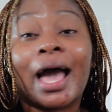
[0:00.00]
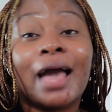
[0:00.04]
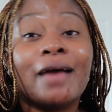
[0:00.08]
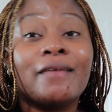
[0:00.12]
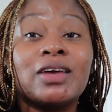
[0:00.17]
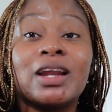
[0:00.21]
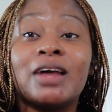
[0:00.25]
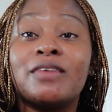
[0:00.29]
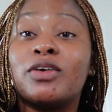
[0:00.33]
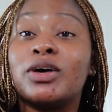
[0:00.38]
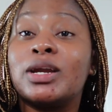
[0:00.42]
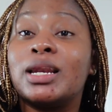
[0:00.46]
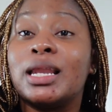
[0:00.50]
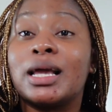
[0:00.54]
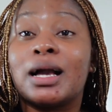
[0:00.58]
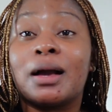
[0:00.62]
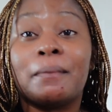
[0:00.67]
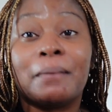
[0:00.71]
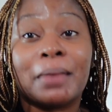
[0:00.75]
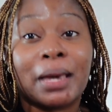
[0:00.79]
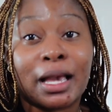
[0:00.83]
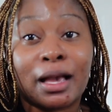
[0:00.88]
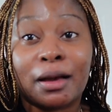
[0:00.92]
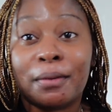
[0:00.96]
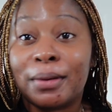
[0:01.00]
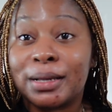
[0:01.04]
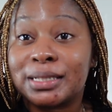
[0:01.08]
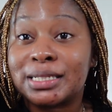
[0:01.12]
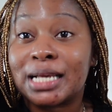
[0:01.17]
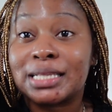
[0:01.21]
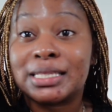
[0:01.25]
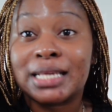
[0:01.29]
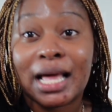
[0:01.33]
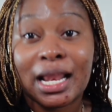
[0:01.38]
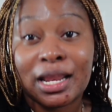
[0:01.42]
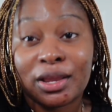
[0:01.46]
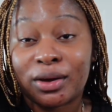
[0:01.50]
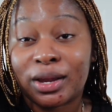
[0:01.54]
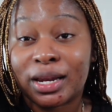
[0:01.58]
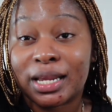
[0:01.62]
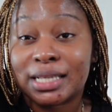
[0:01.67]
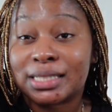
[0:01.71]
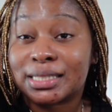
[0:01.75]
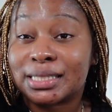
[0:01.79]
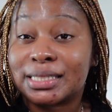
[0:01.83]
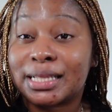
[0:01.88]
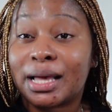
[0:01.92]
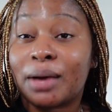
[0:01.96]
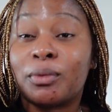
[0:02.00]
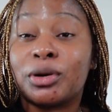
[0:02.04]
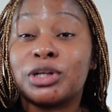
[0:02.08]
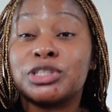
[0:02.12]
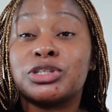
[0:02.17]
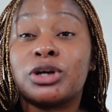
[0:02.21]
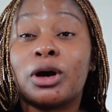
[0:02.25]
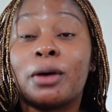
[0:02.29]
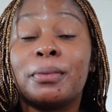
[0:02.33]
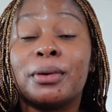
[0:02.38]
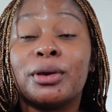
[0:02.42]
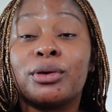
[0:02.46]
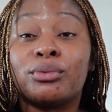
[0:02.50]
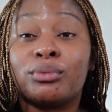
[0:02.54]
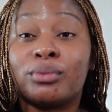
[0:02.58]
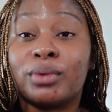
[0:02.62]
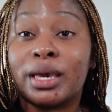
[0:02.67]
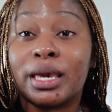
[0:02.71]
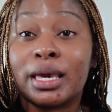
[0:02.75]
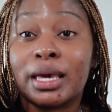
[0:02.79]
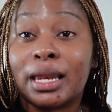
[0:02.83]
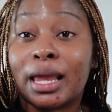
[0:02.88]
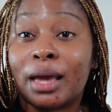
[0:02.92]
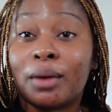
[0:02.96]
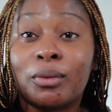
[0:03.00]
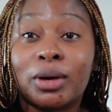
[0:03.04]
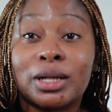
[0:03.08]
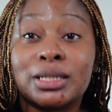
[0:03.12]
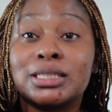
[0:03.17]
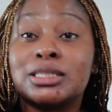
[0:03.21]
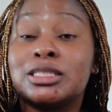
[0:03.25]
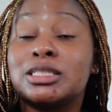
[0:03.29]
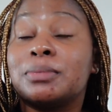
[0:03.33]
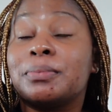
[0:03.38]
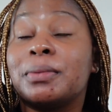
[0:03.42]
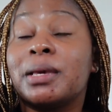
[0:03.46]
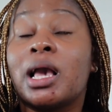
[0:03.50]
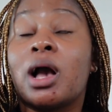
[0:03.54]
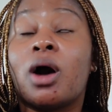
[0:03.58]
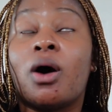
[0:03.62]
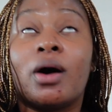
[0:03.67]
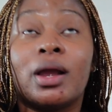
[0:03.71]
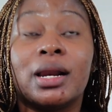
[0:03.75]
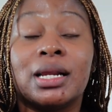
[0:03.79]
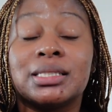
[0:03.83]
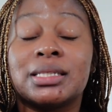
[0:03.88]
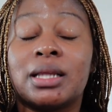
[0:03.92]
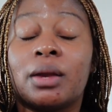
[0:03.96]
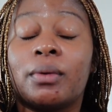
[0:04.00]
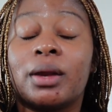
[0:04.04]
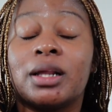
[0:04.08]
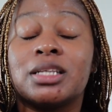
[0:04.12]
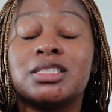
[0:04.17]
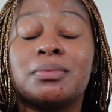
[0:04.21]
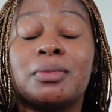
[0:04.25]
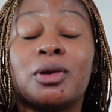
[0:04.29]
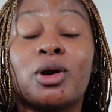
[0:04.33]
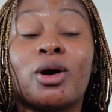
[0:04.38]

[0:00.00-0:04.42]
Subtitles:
When I want to look at makeup, as I tell y'all this, because I want y'all to be real, I want it to be honest, I want it to be